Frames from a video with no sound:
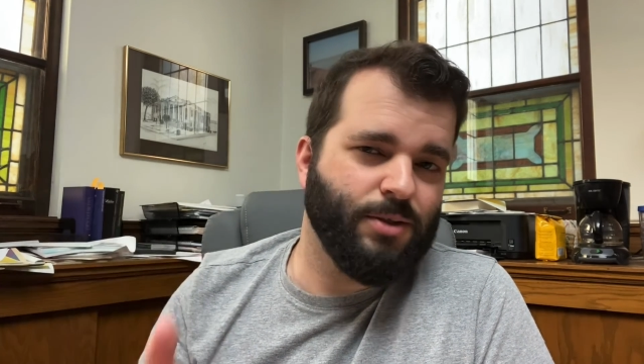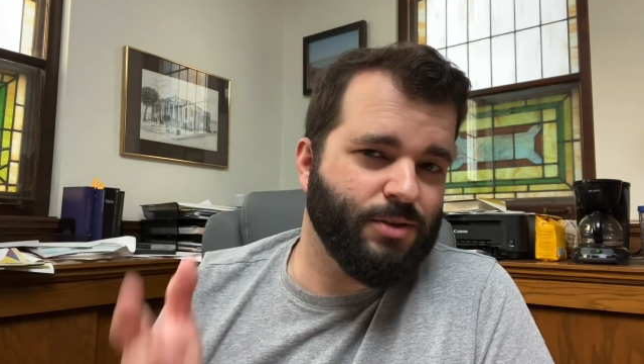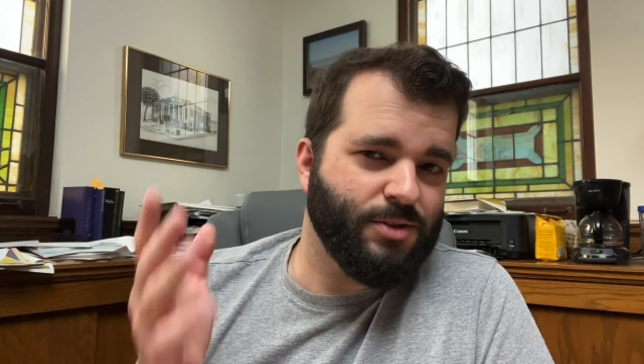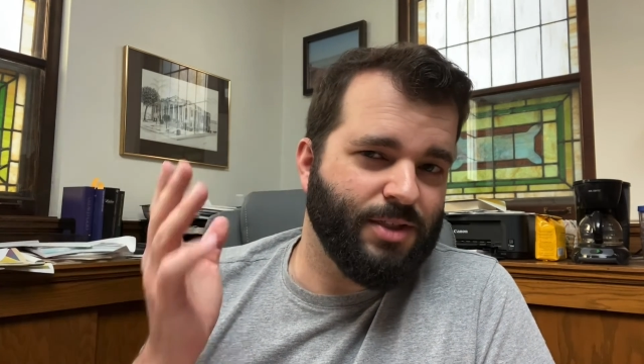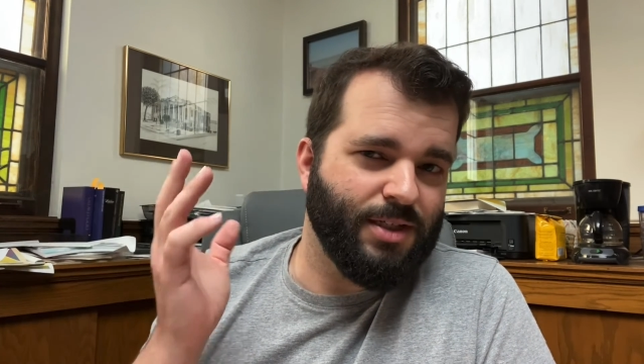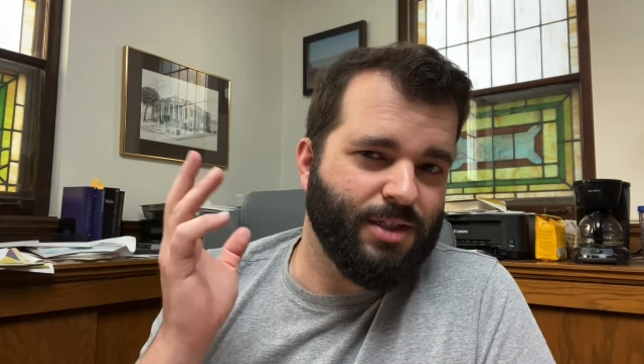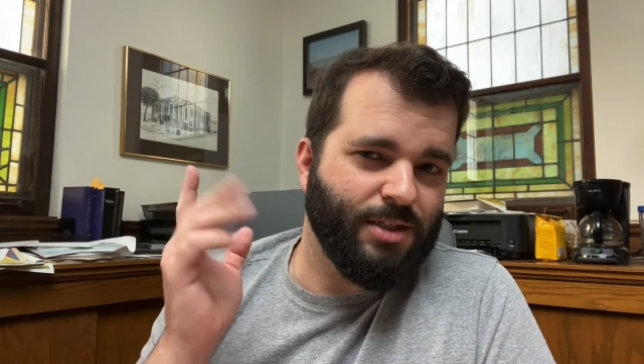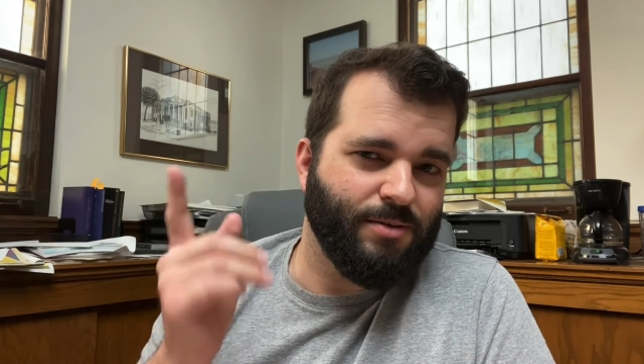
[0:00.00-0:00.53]
or
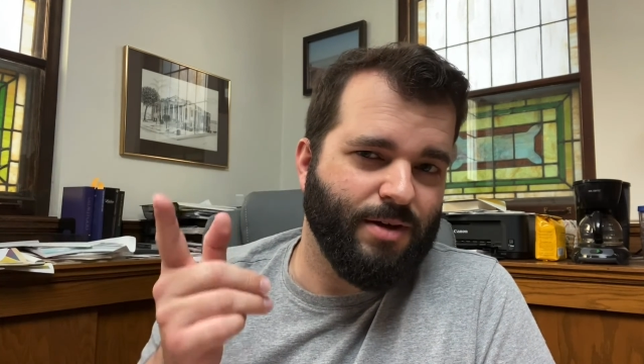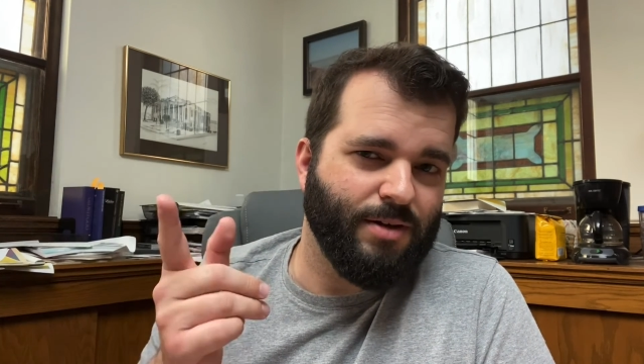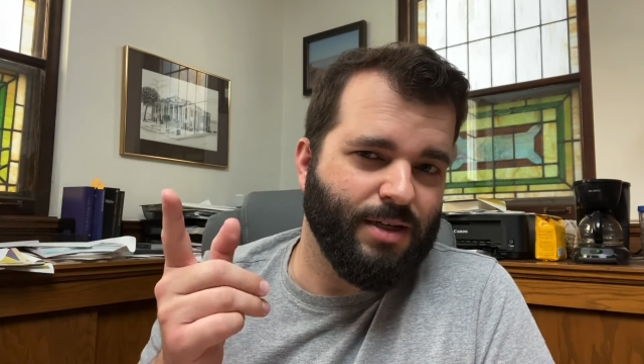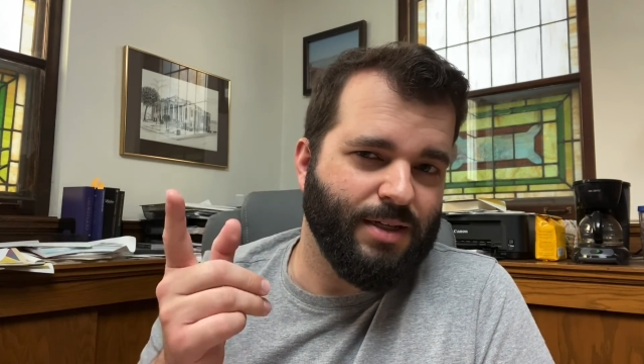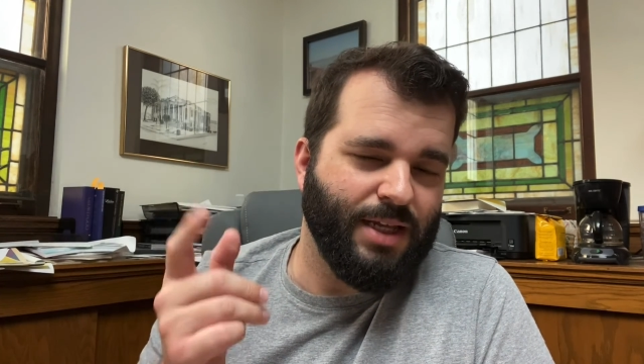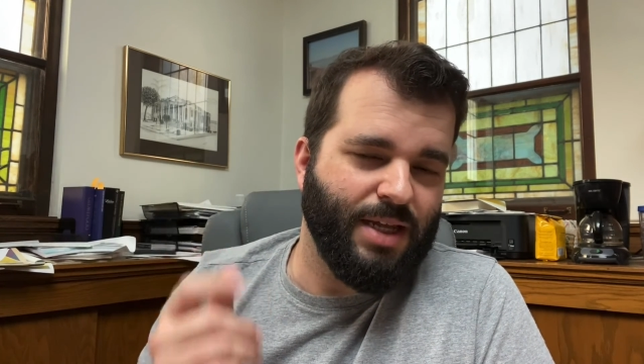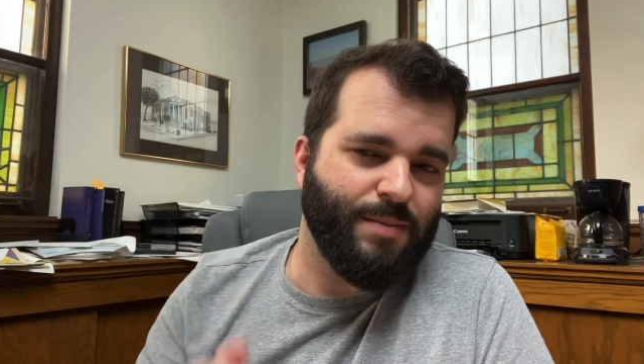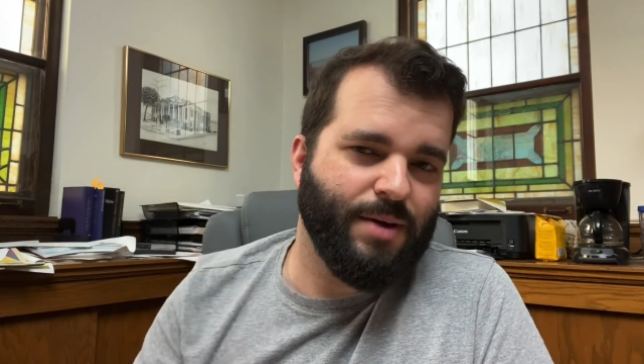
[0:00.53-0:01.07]
send it around
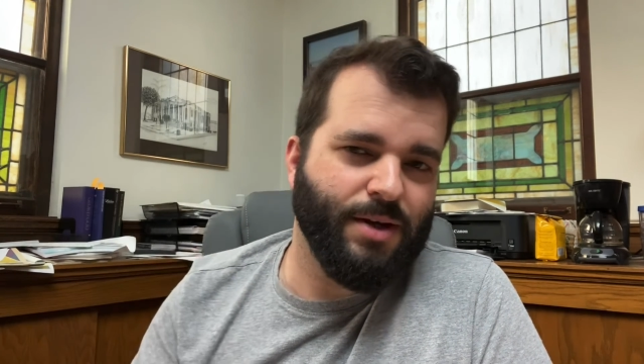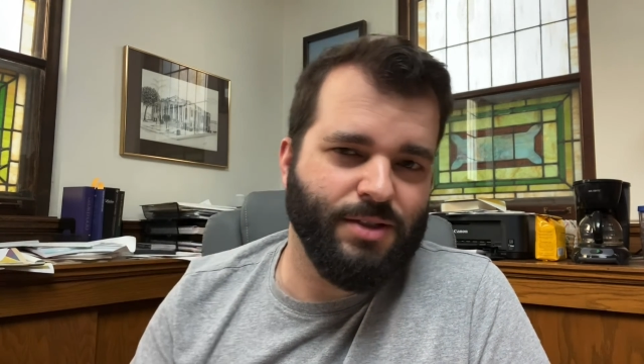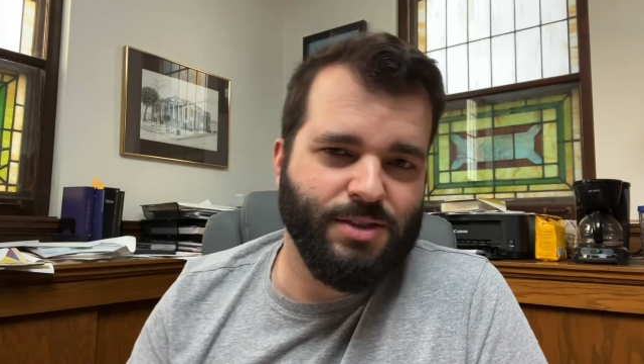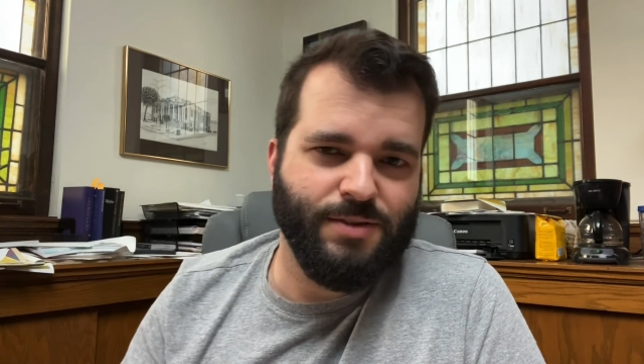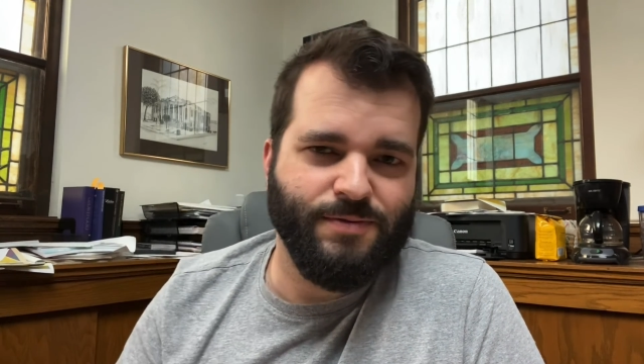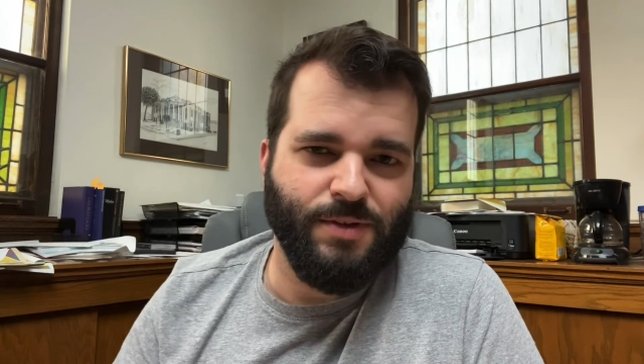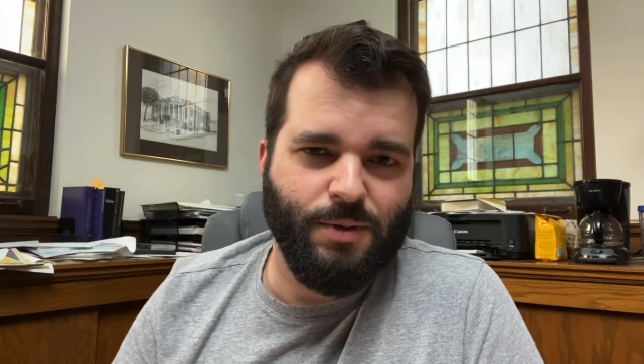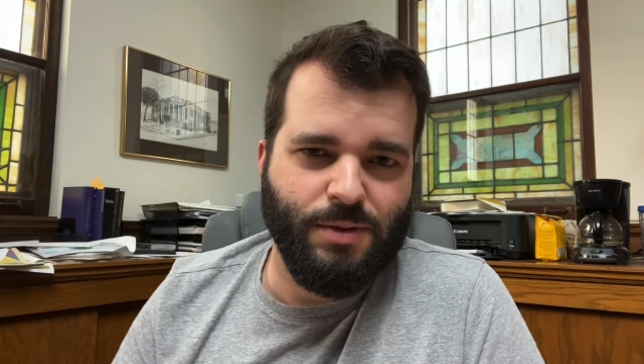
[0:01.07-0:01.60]
in emails
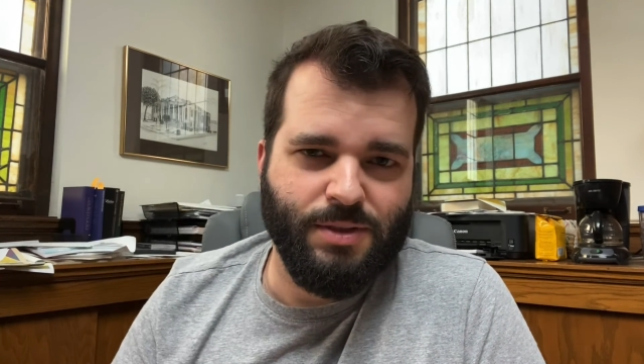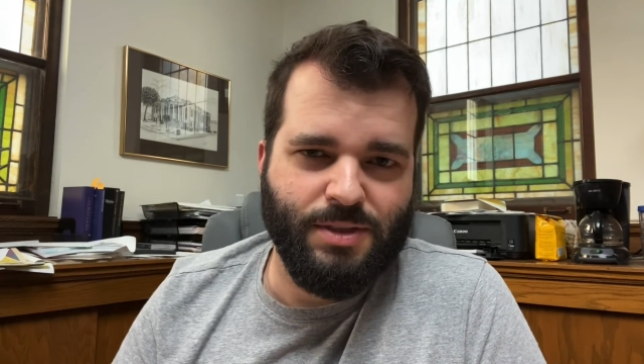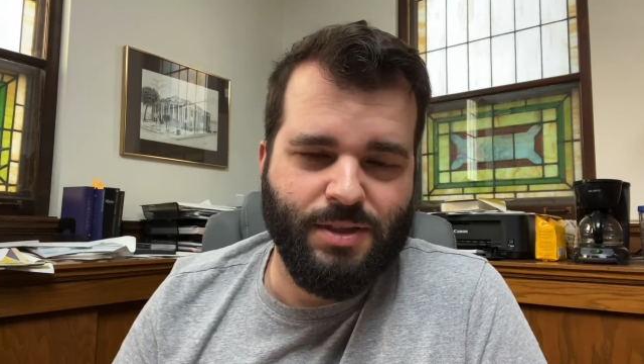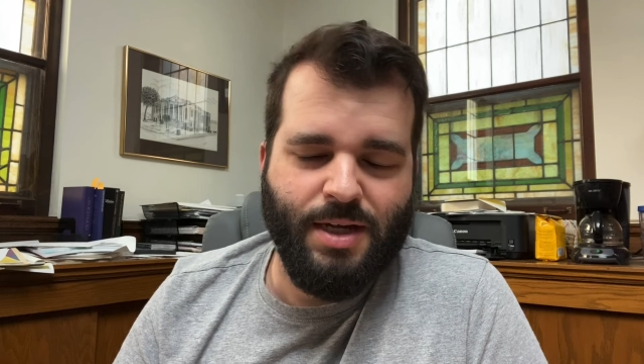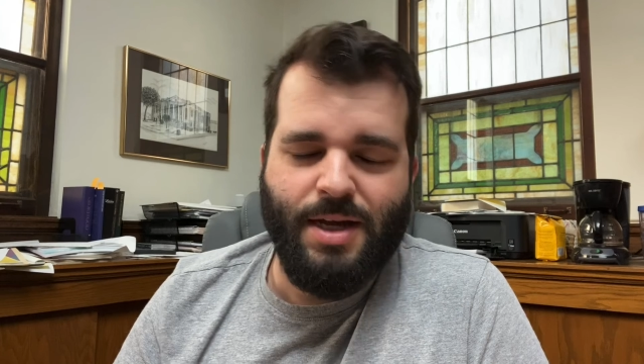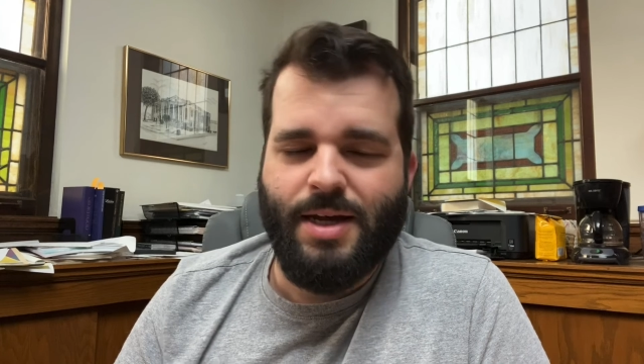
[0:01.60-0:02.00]
to folks